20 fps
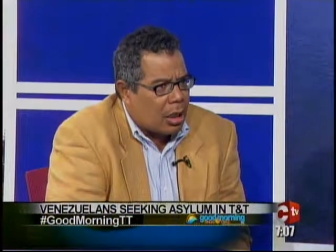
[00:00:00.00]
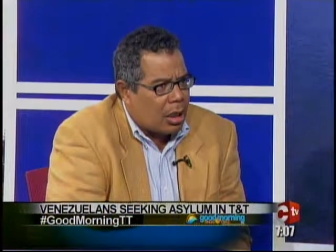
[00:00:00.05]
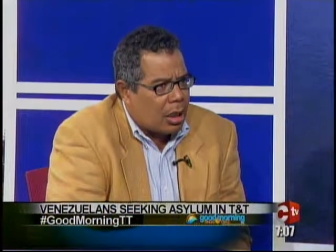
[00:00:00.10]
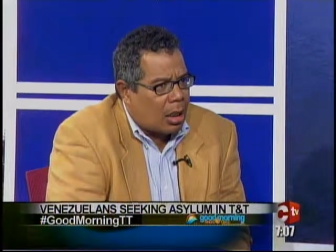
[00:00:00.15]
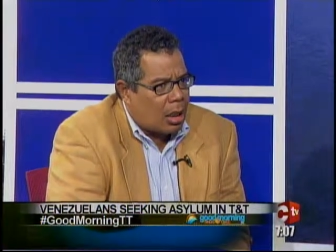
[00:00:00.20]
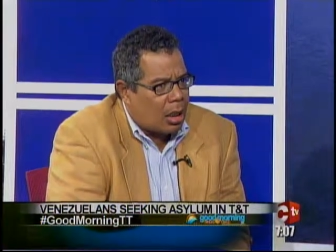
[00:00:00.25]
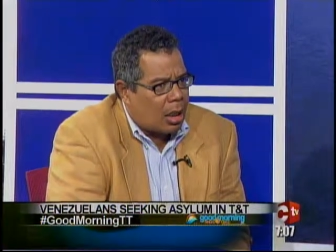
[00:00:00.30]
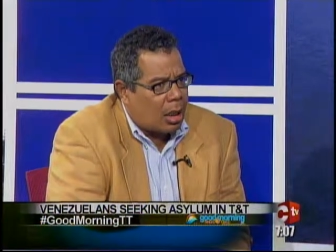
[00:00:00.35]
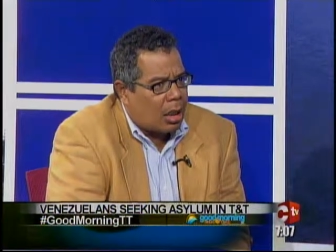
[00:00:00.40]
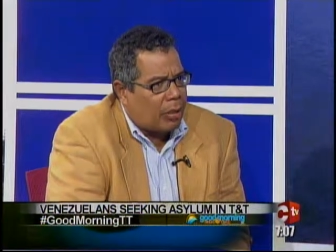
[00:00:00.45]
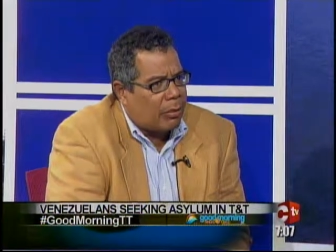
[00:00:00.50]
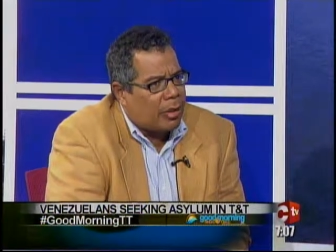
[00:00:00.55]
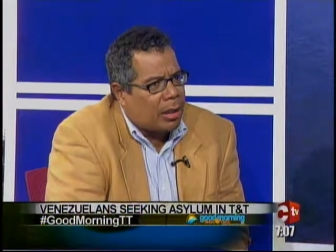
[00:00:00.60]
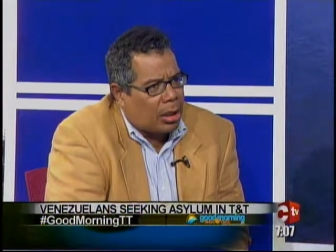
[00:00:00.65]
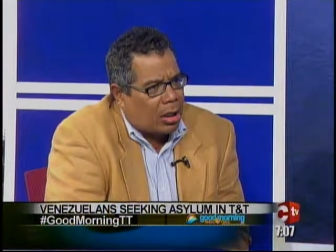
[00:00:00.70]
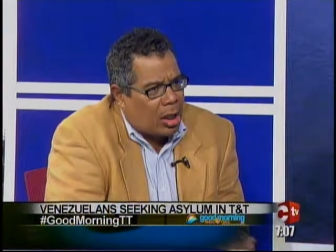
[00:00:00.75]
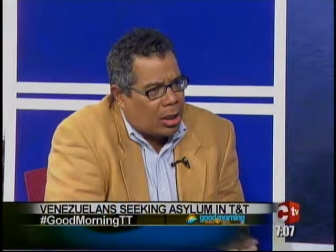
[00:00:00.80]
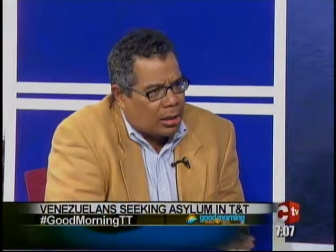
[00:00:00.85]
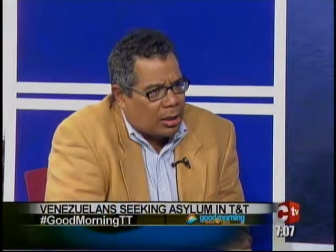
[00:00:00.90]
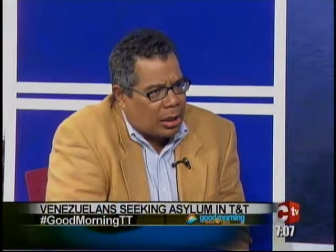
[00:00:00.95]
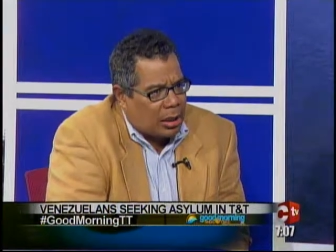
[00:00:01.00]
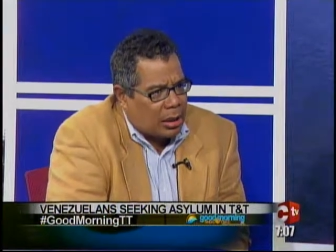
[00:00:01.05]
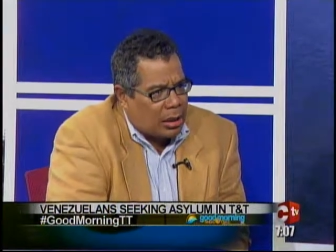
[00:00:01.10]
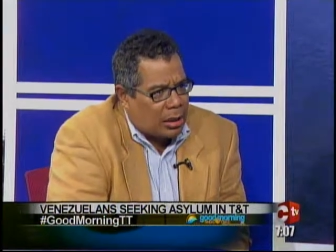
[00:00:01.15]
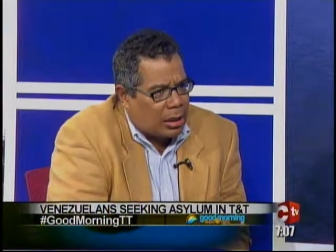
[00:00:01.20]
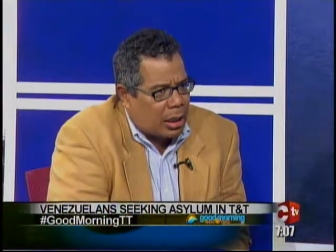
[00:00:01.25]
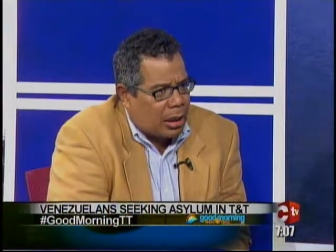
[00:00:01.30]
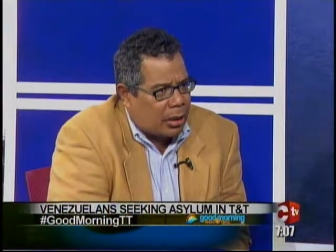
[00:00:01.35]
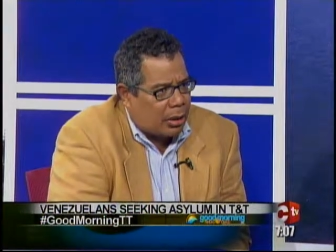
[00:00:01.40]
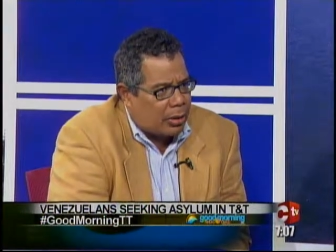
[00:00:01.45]
The Cartagena
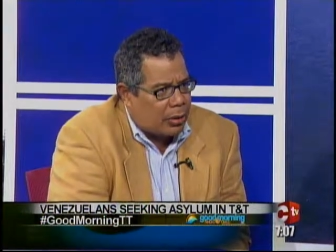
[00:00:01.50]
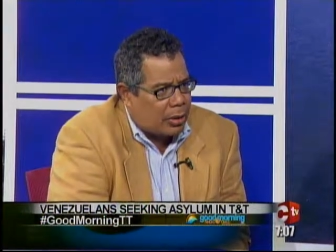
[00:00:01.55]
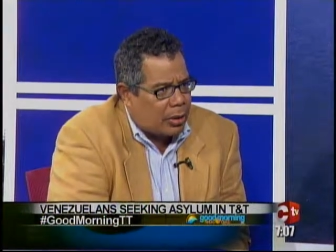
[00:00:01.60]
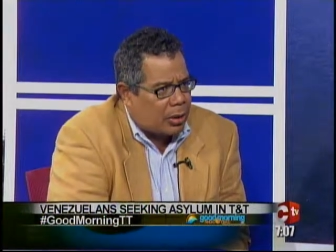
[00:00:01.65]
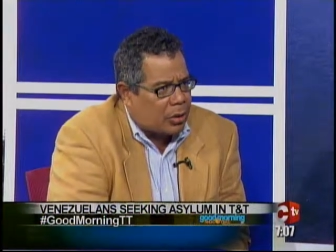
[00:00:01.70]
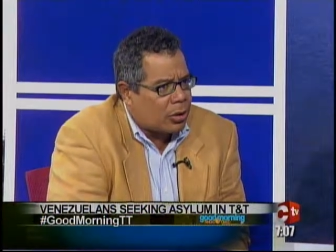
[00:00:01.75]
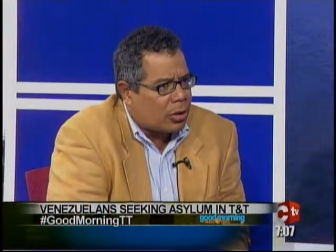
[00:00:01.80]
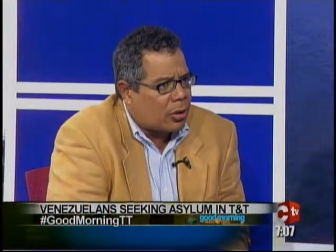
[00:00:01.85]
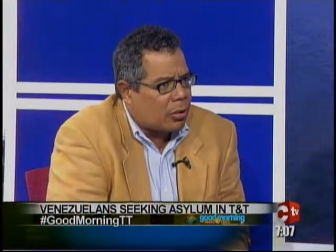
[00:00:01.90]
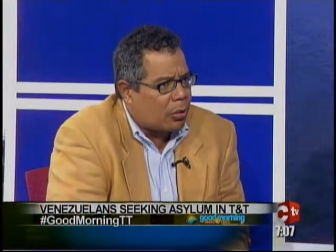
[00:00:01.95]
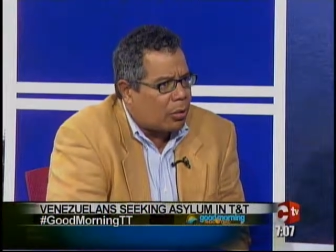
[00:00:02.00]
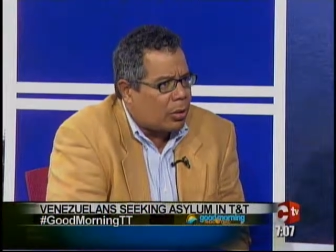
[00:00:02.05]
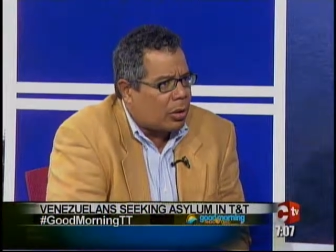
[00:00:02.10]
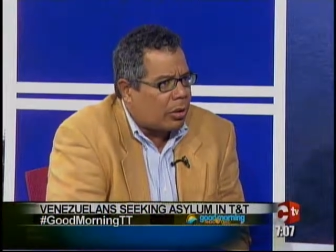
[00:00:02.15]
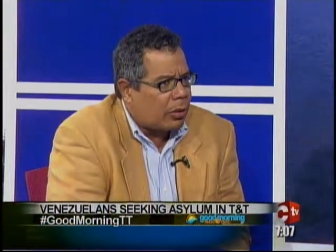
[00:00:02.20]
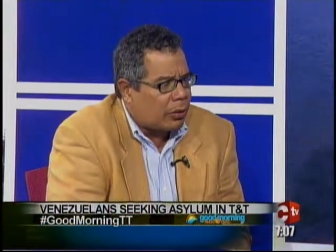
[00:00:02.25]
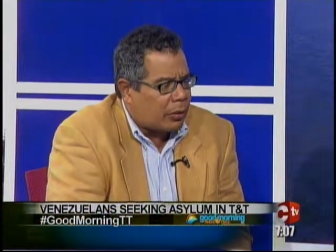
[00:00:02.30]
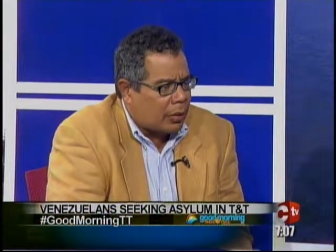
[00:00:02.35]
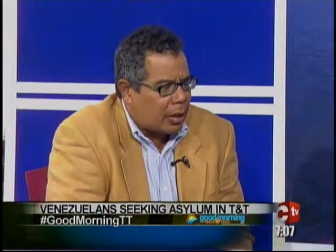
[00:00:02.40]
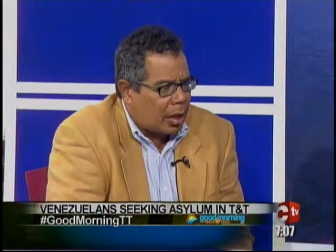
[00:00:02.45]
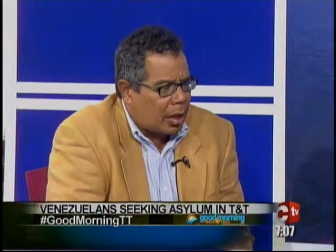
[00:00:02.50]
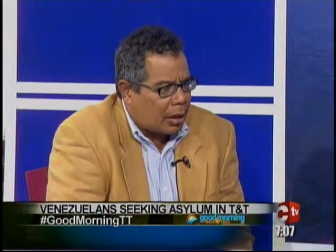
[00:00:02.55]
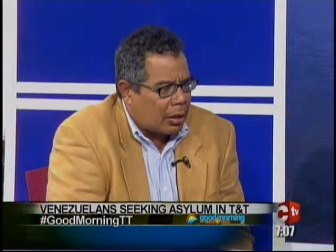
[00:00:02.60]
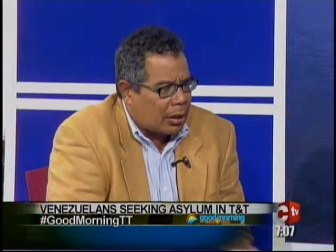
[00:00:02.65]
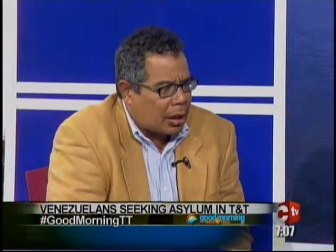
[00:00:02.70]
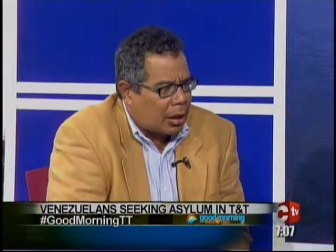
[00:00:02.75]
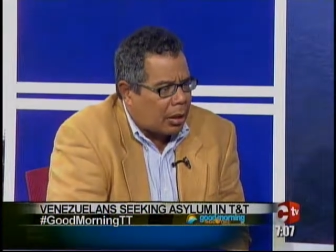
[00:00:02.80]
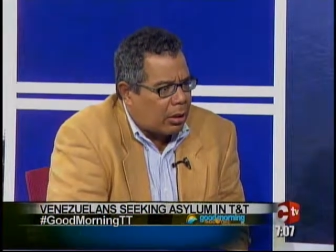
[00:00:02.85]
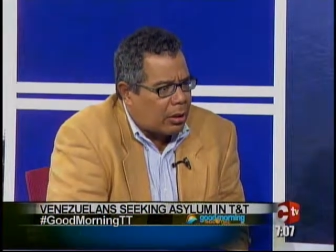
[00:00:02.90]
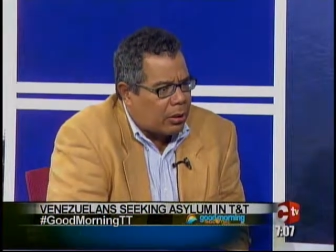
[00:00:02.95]
Declaration was a
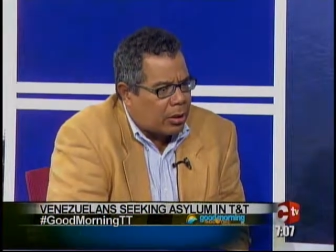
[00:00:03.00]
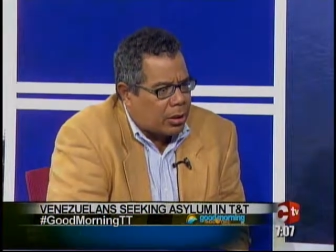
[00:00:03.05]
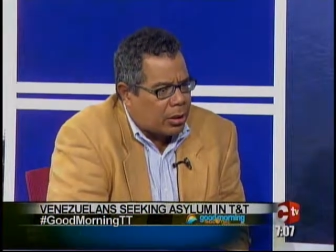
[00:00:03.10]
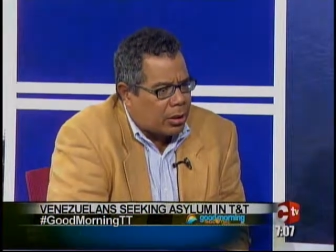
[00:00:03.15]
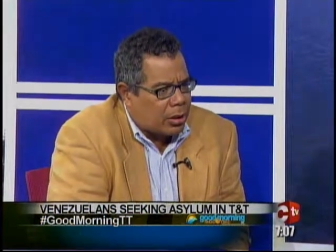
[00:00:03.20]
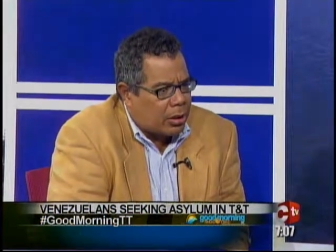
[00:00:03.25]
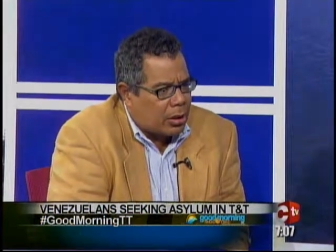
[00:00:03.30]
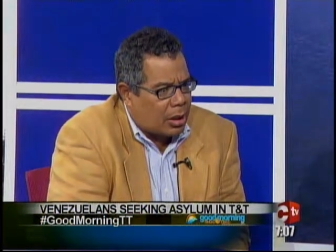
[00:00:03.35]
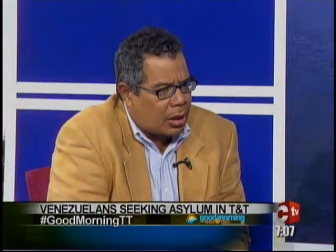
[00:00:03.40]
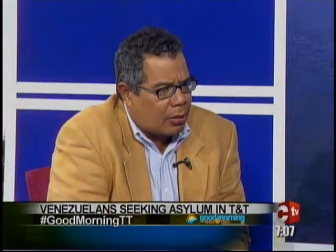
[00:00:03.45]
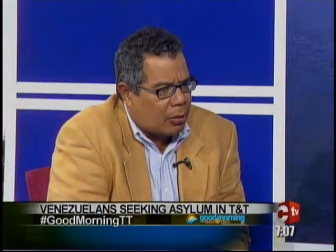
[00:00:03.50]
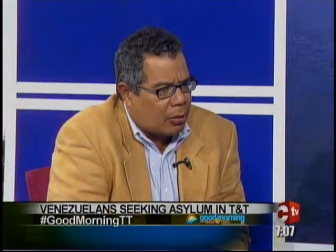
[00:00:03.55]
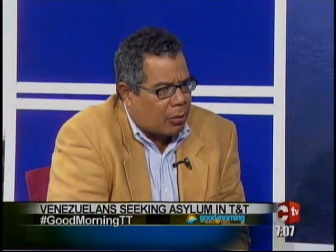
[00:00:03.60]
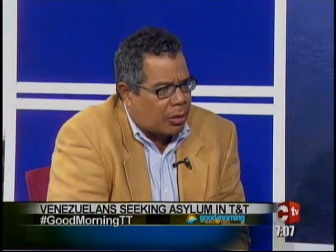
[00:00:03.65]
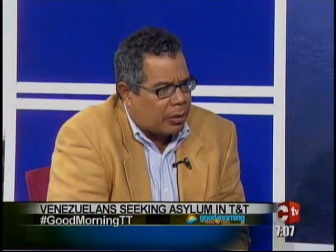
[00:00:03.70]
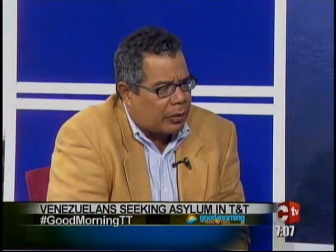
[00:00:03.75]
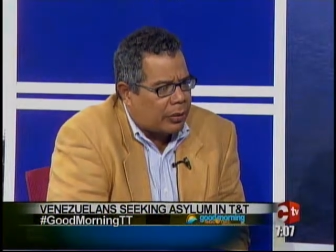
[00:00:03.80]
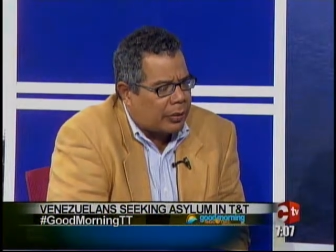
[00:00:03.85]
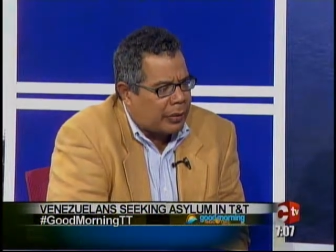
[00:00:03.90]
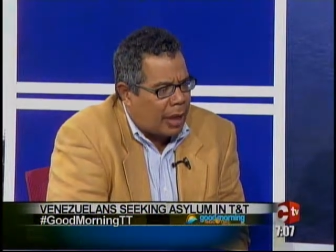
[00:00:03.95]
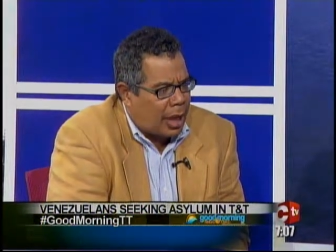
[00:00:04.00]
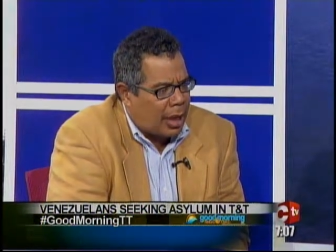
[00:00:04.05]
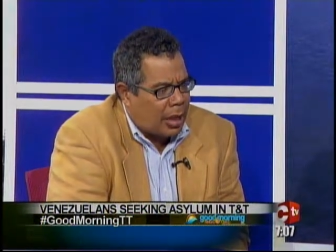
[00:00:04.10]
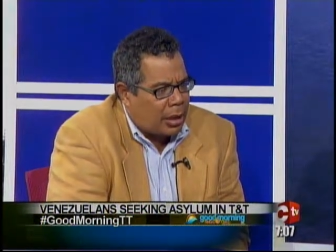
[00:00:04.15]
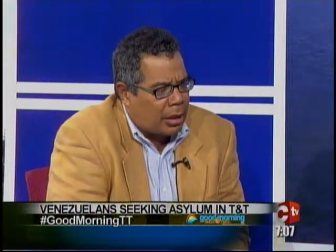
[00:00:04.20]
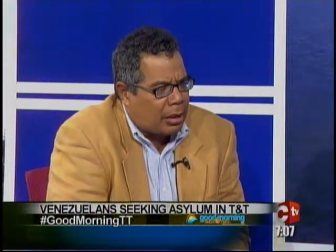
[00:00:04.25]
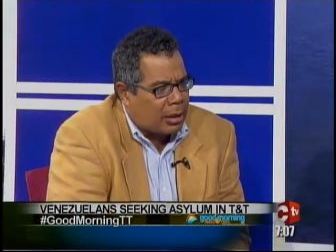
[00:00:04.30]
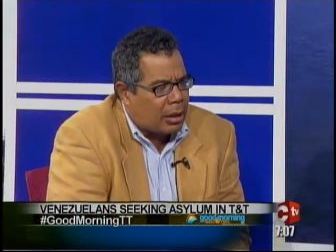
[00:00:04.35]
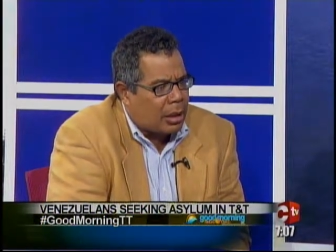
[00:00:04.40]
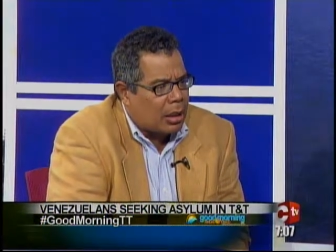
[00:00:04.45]
declaration that was
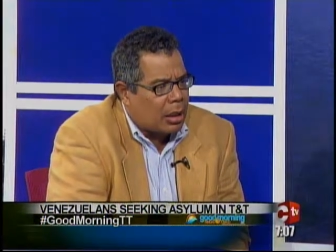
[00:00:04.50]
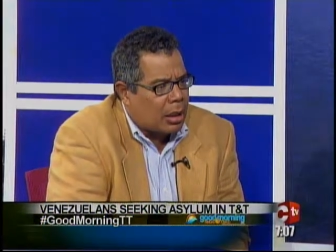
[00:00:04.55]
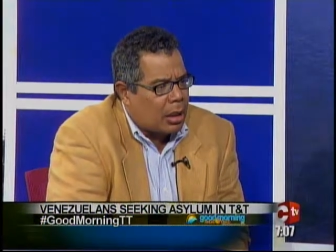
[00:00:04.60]
signed